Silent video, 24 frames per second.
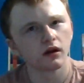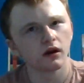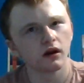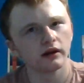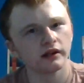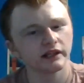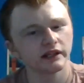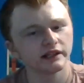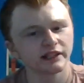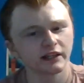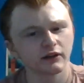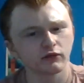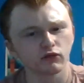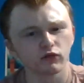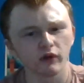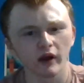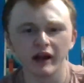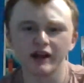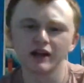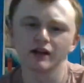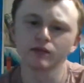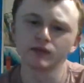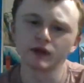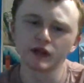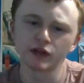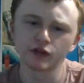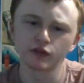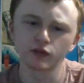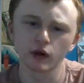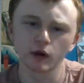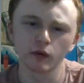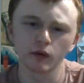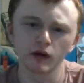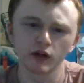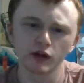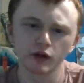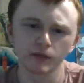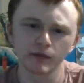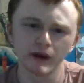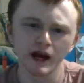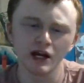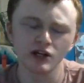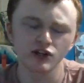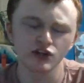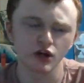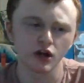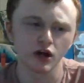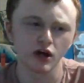Unless they randomly throw another
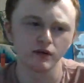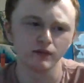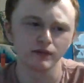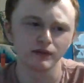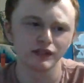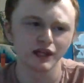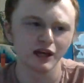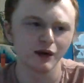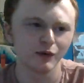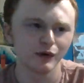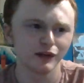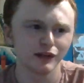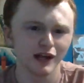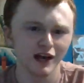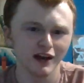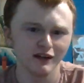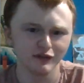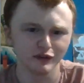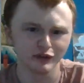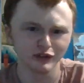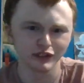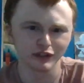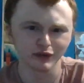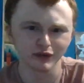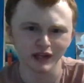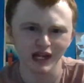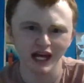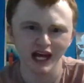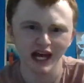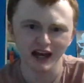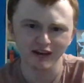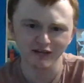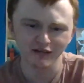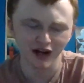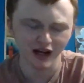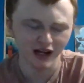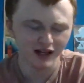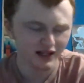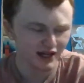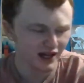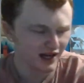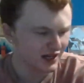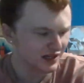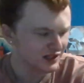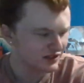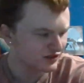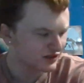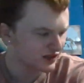match on, but they would never do that, right,
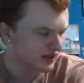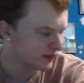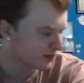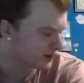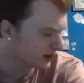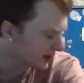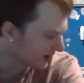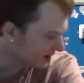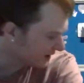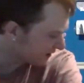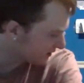guys? They would